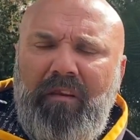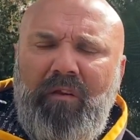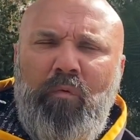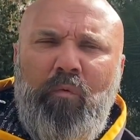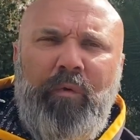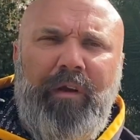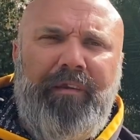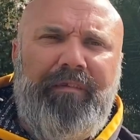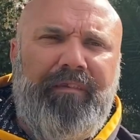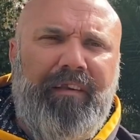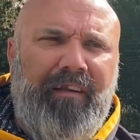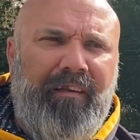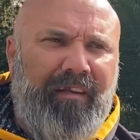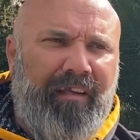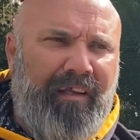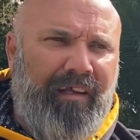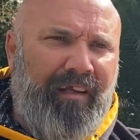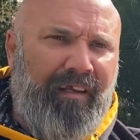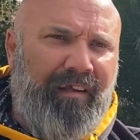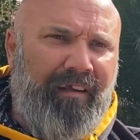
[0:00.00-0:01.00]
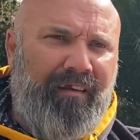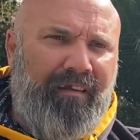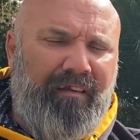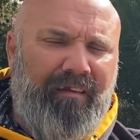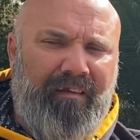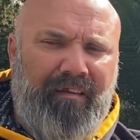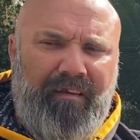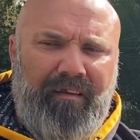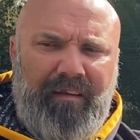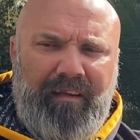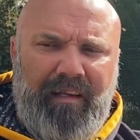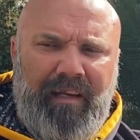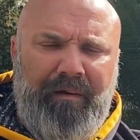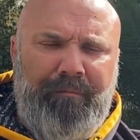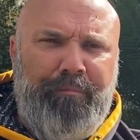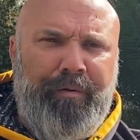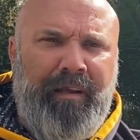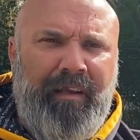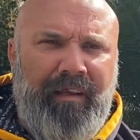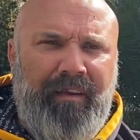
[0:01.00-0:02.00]
resting there in
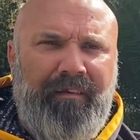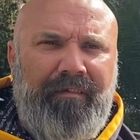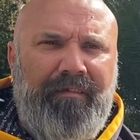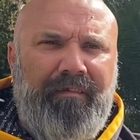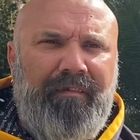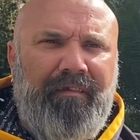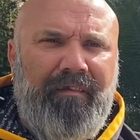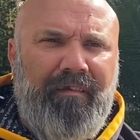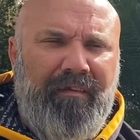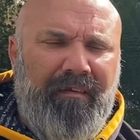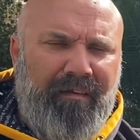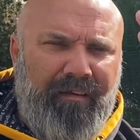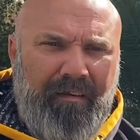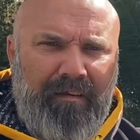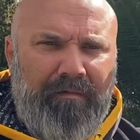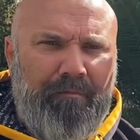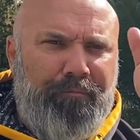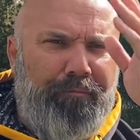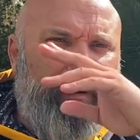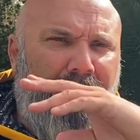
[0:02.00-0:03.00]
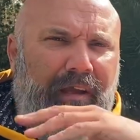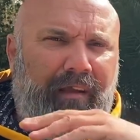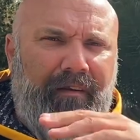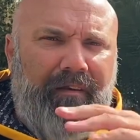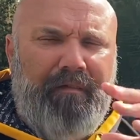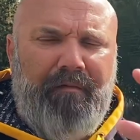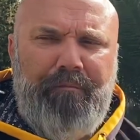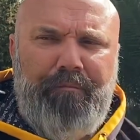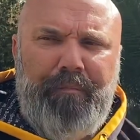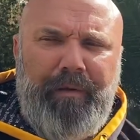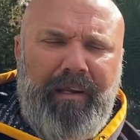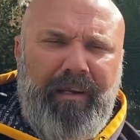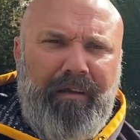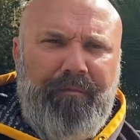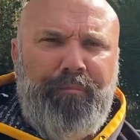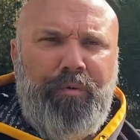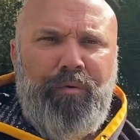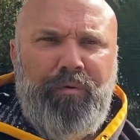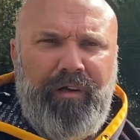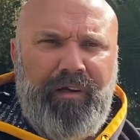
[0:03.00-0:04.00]
peace, but being a
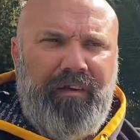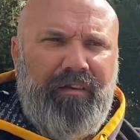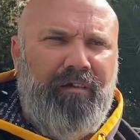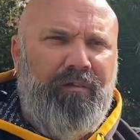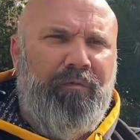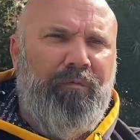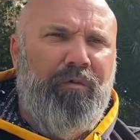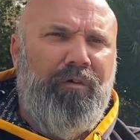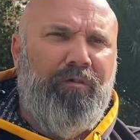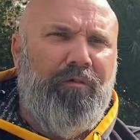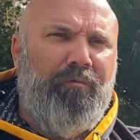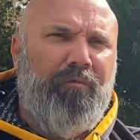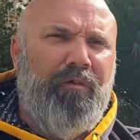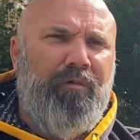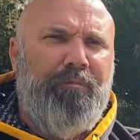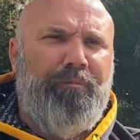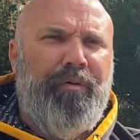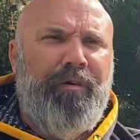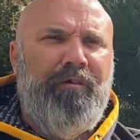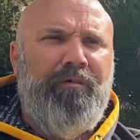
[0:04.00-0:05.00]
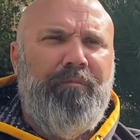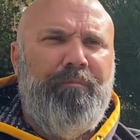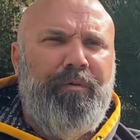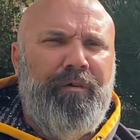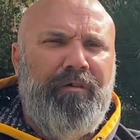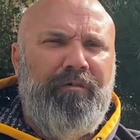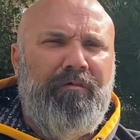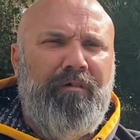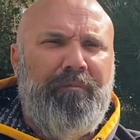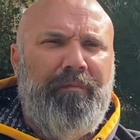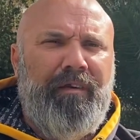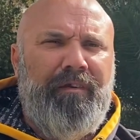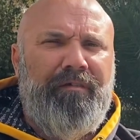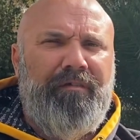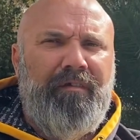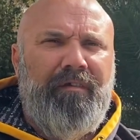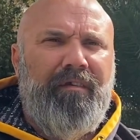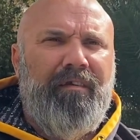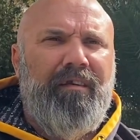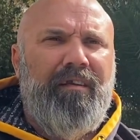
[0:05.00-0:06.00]
point of world
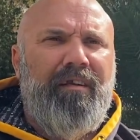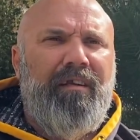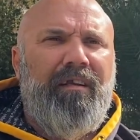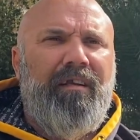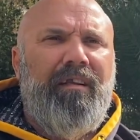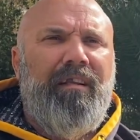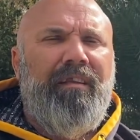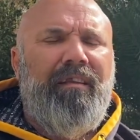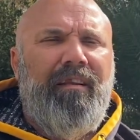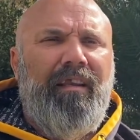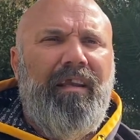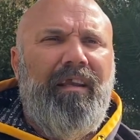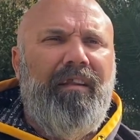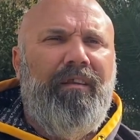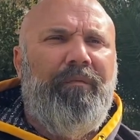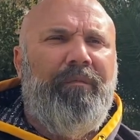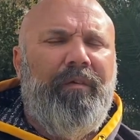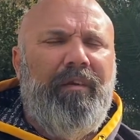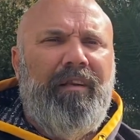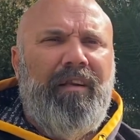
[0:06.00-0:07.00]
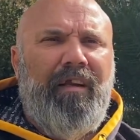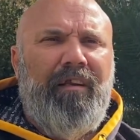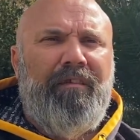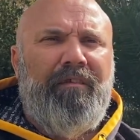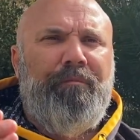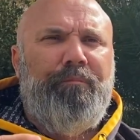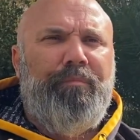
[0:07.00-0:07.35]
pilgrimage. They're to